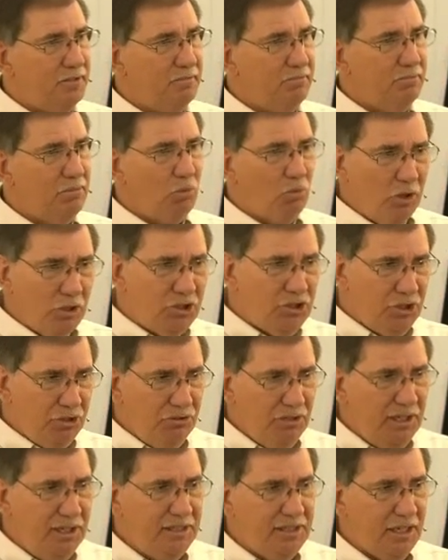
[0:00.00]
But what you
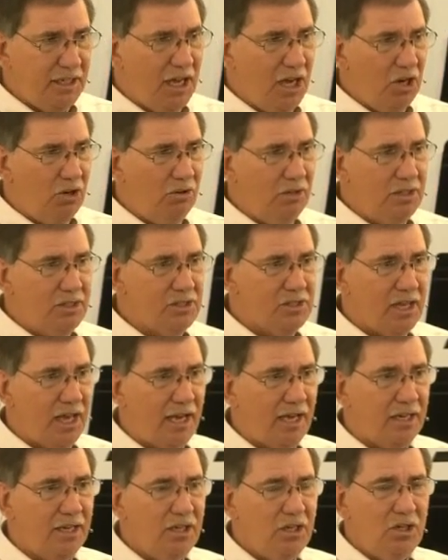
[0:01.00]
need to know is
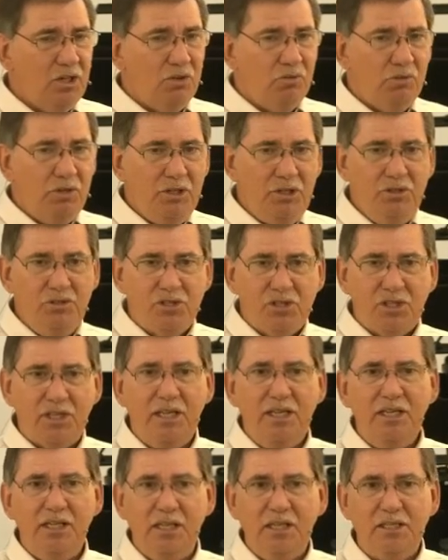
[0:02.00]
that when you
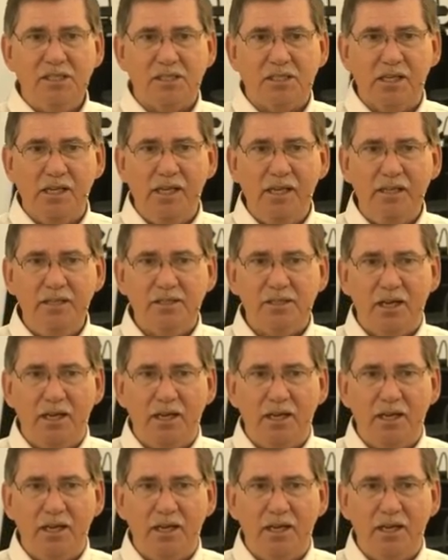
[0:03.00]
see these things,